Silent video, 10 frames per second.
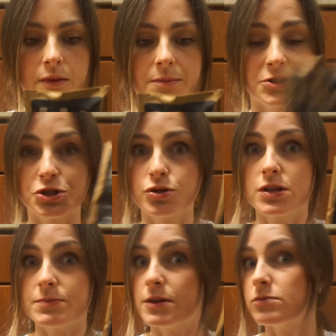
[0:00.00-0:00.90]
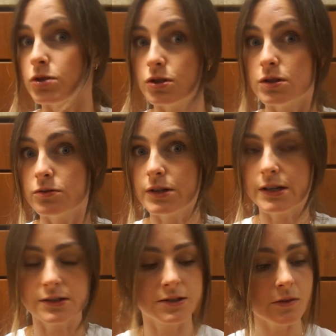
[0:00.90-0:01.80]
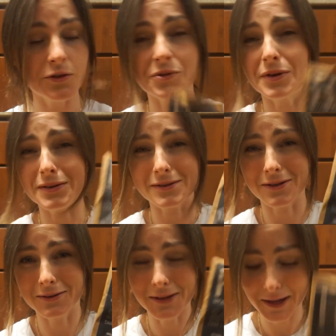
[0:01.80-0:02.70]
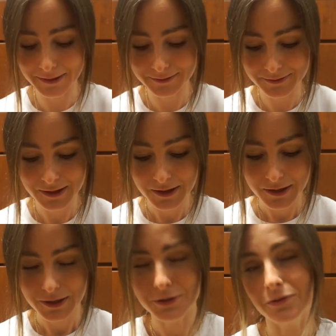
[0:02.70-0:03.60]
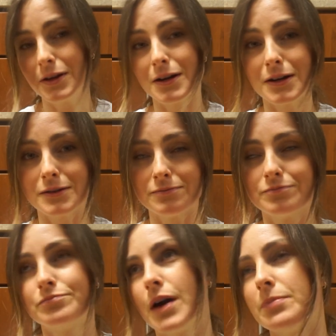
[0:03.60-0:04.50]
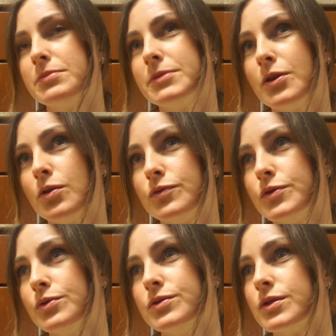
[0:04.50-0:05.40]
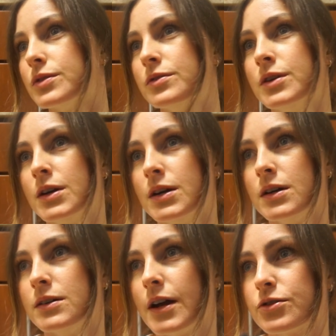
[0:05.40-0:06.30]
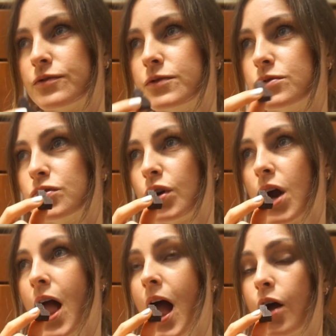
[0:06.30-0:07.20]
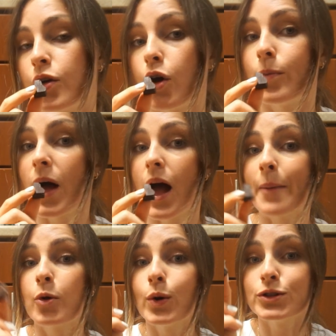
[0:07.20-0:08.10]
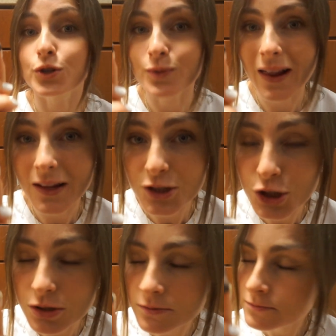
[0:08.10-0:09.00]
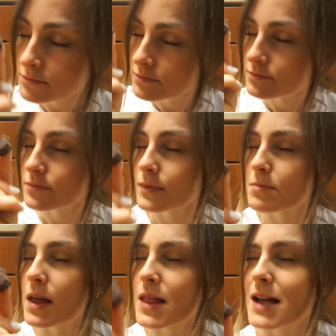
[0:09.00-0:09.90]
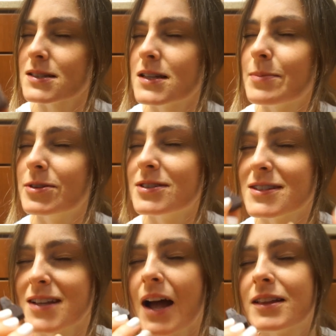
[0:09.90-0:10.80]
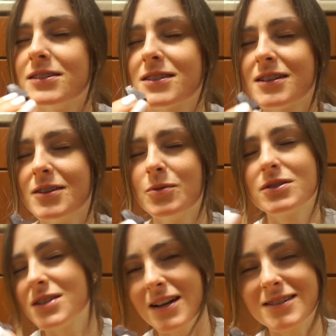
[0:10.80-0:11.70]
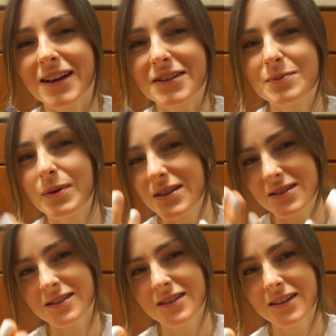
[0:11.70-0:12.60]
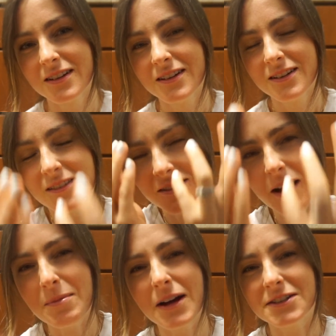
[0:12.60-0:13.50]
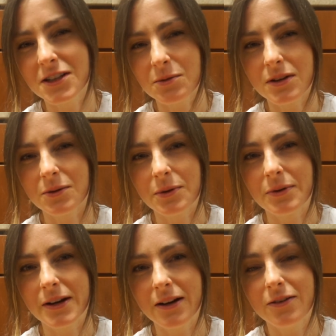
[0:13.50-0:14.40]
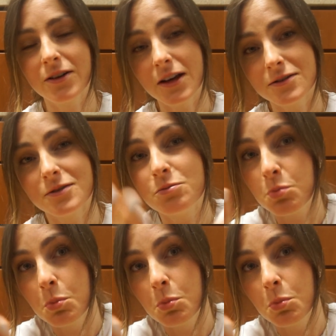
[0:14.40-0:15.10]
But just trust me, they're good ingredients. You can get this online. You can get it at probably Whole Foods or natural food store. I don't know, but I'm going to relish my last nibble in silence. Well, it's not silence, but it's, I'm not dealing with anyone right now. Okay, so.